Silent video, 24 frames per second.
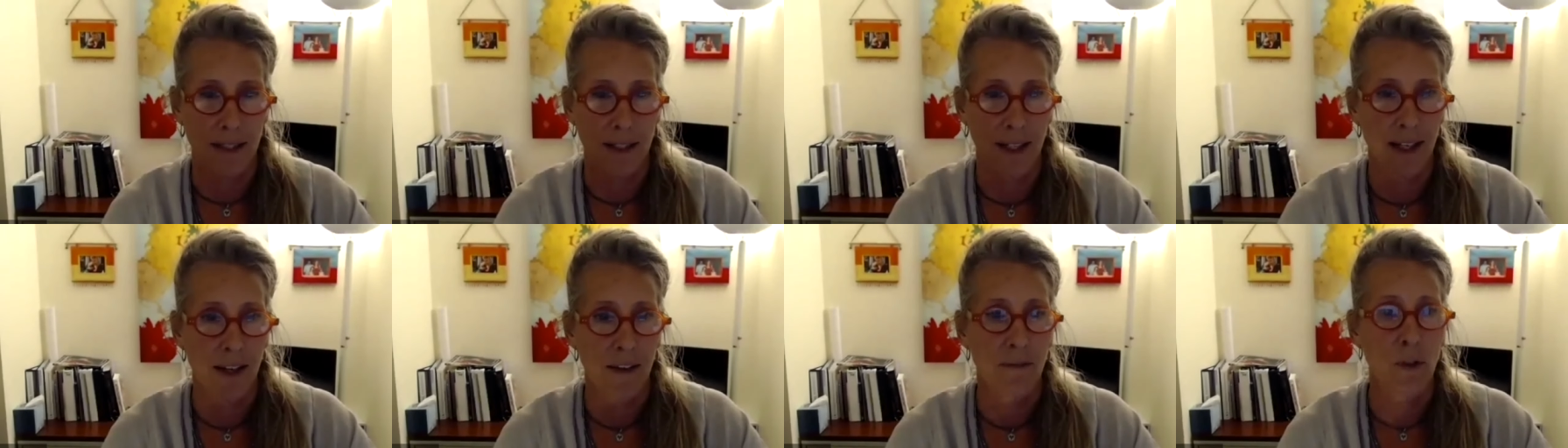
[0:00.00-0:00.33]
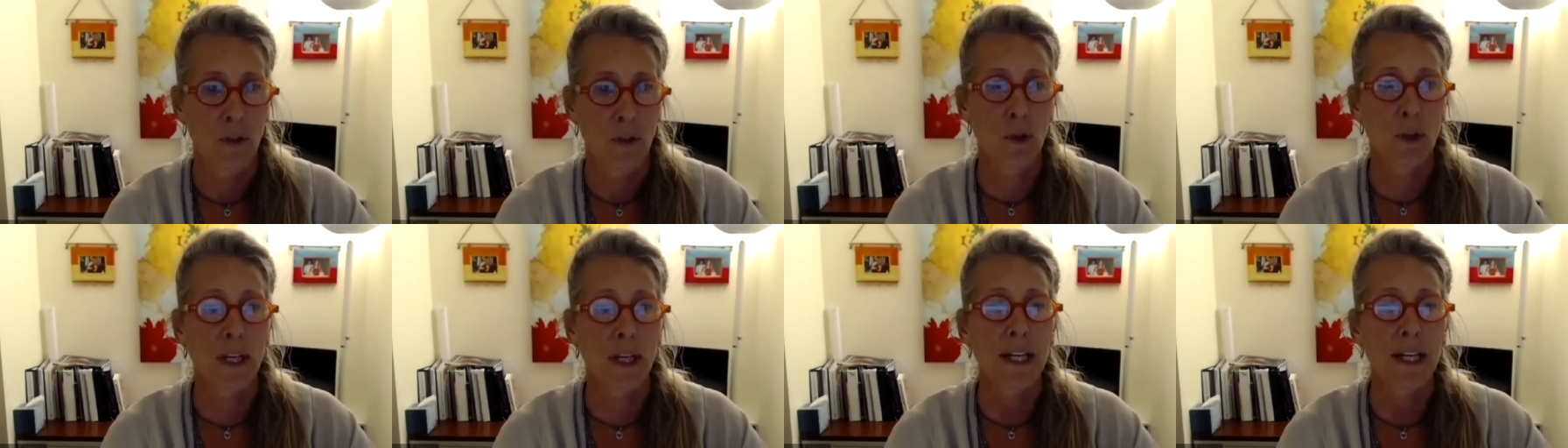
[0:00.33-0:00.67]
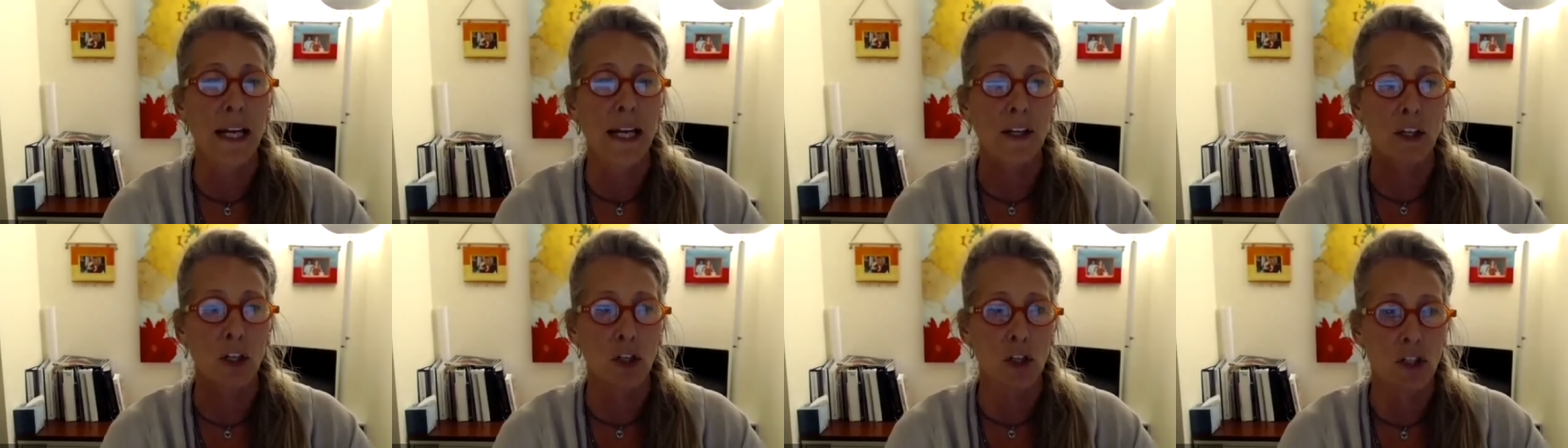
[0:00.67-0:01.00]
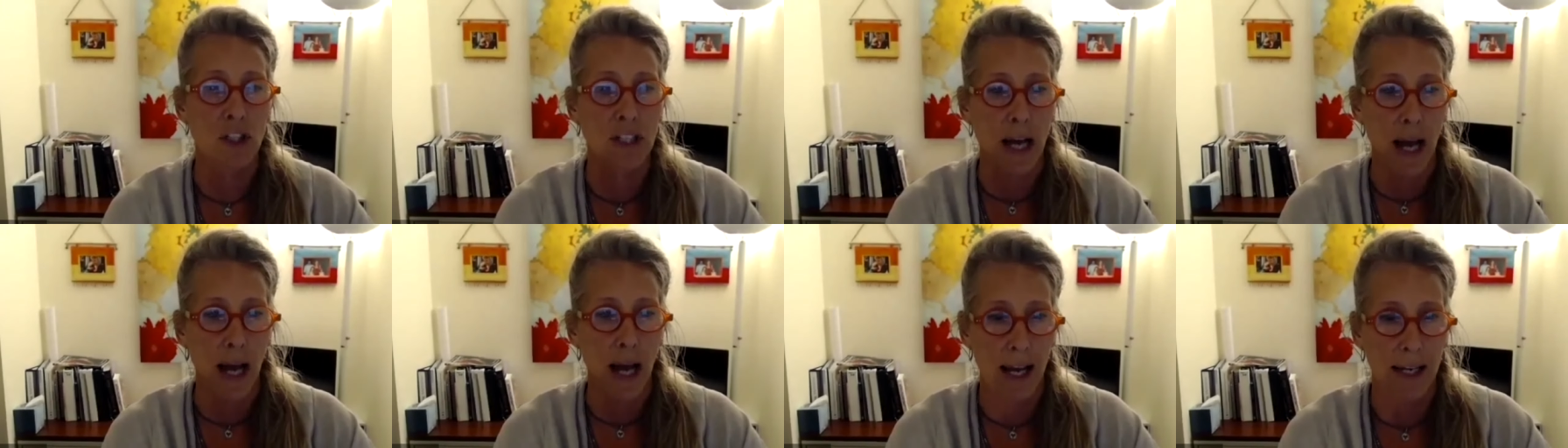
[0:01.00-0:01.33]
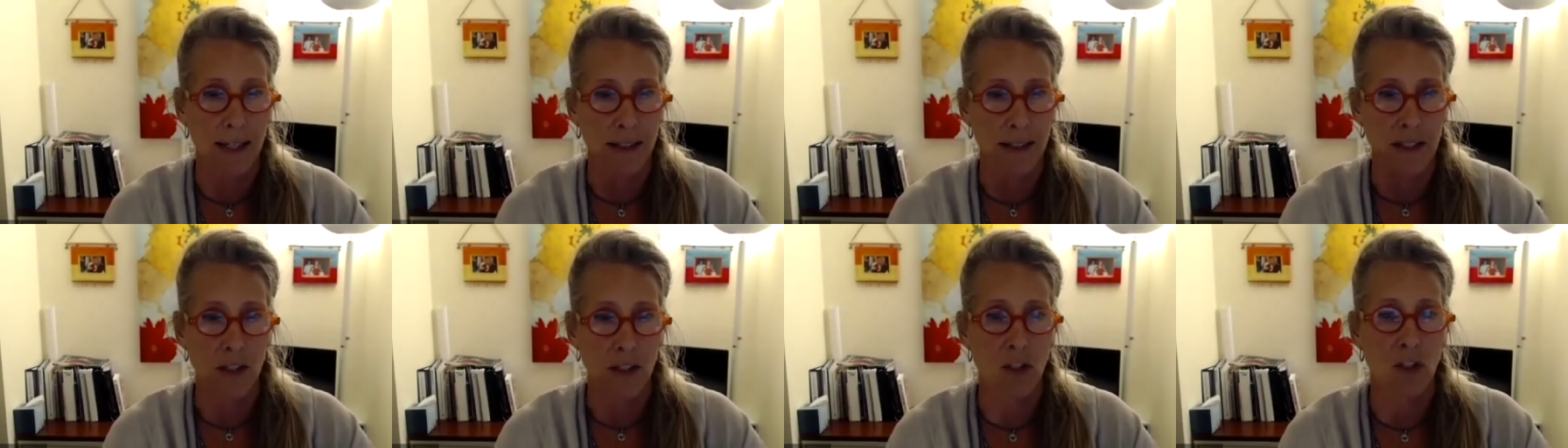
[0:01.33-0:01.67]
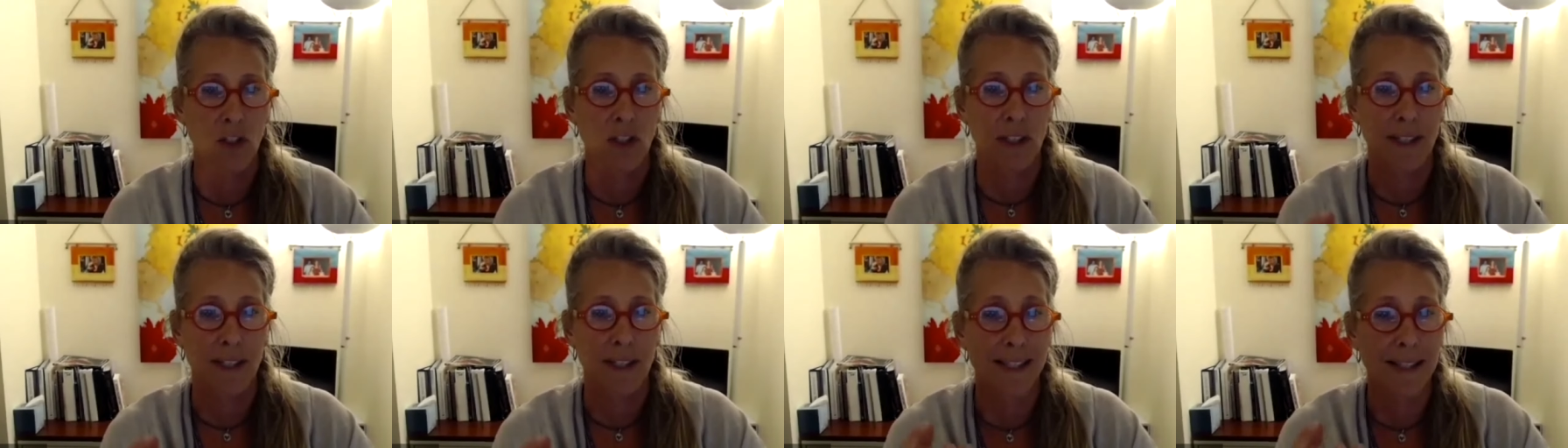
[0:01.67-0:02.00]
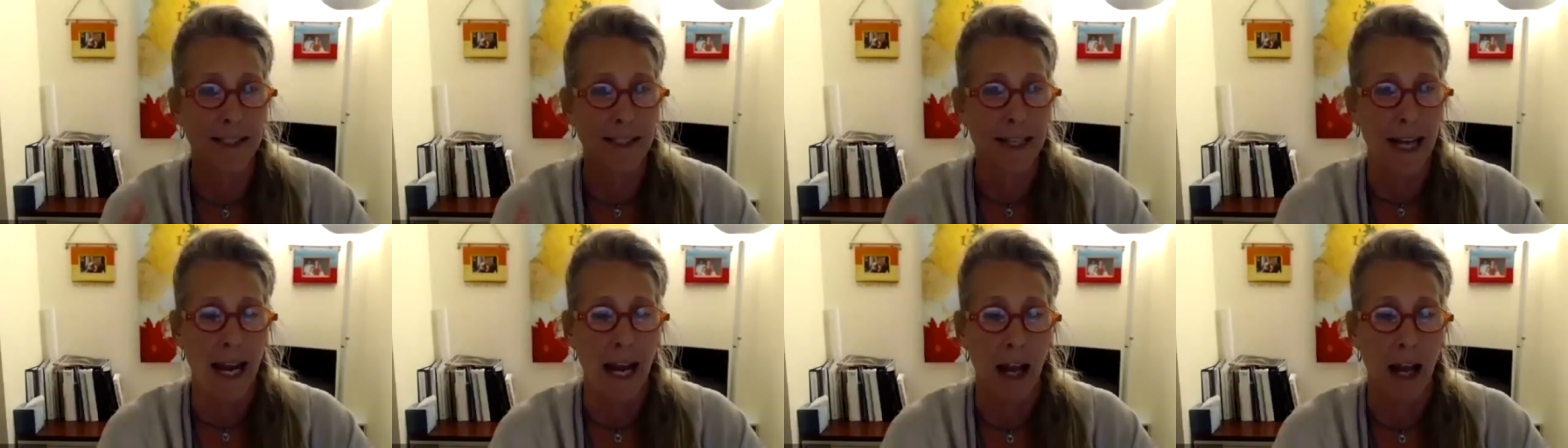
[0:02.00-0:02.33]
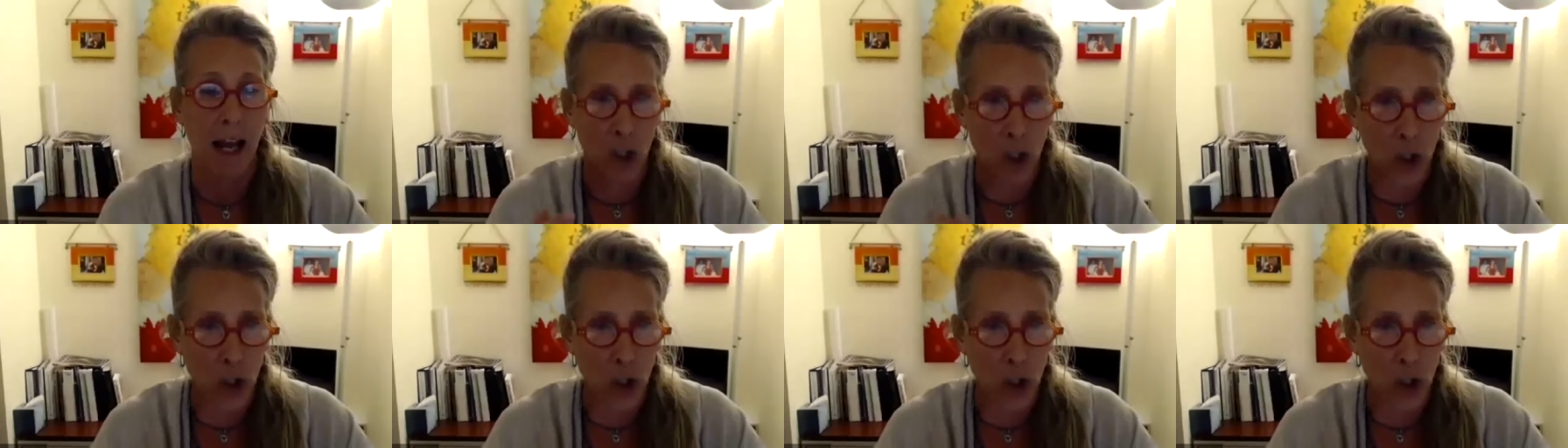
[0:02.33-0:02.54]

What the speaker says: if you can get your diet to sustain a